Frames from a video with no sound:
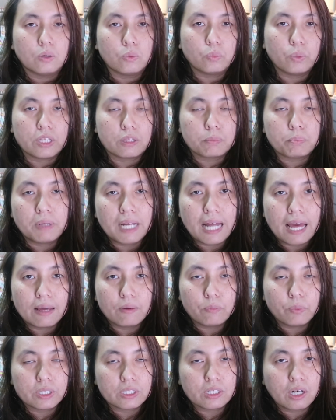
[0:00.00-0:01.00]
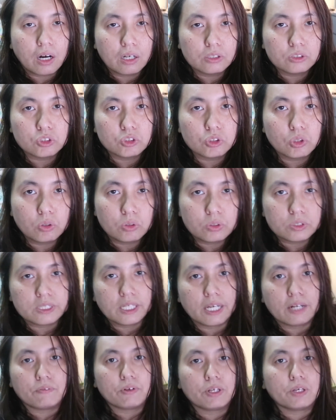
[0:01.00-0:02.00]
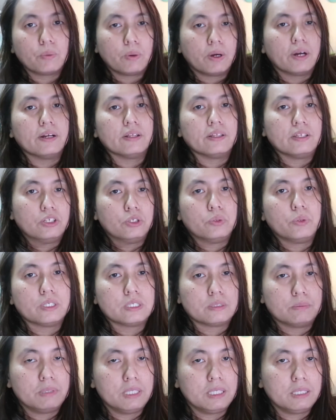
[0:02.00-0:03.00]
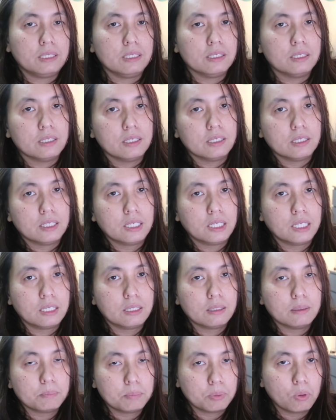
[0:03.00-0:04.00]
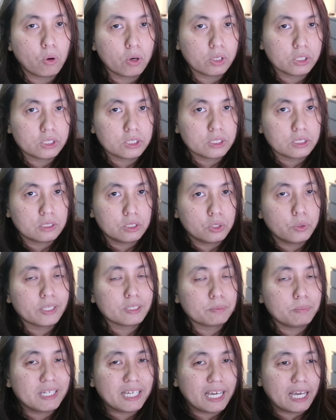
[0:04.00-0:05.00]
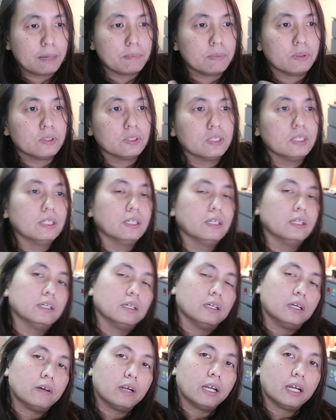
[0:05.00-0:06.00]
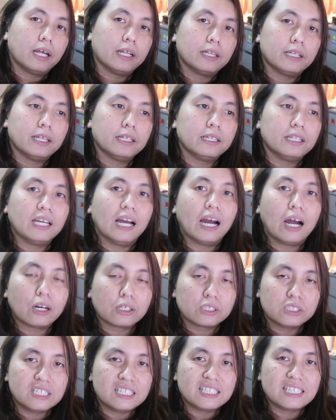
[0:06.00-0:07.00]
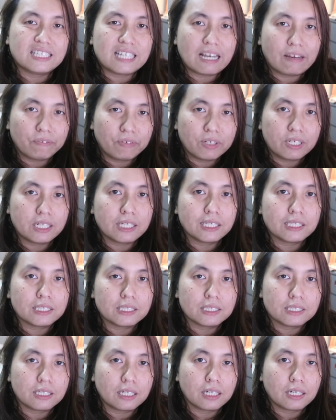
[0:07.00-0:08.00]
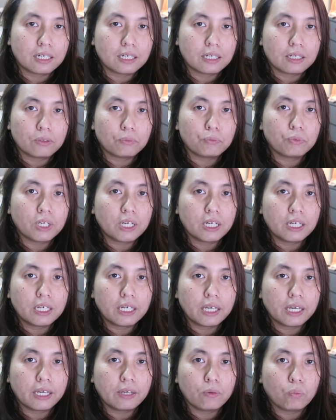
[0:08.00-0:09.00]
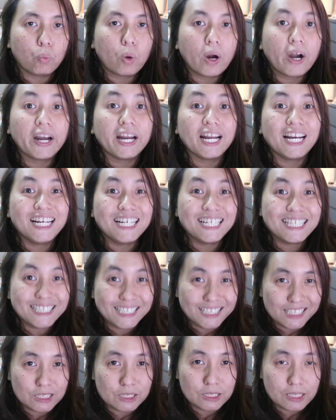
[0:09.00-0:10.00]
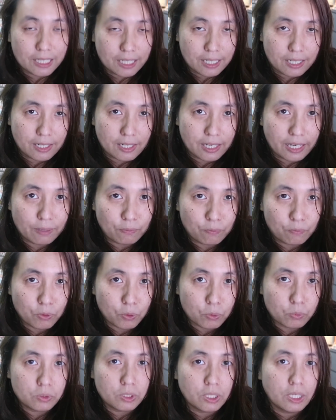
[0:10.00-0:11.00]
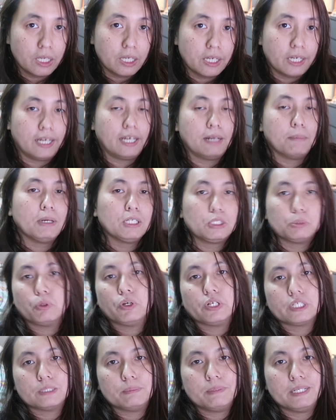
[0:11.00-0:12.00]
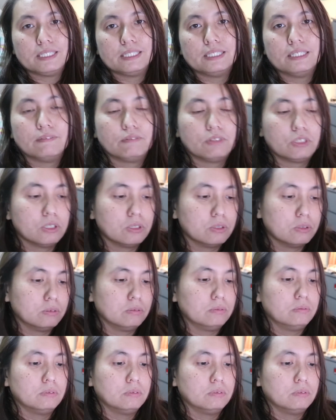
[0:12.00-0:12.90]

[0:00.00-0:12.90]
with pla with consoles that require the USB uh, port USB cable alright and then the Arctis 7 is uh, really a wireless headphone and much more expensive so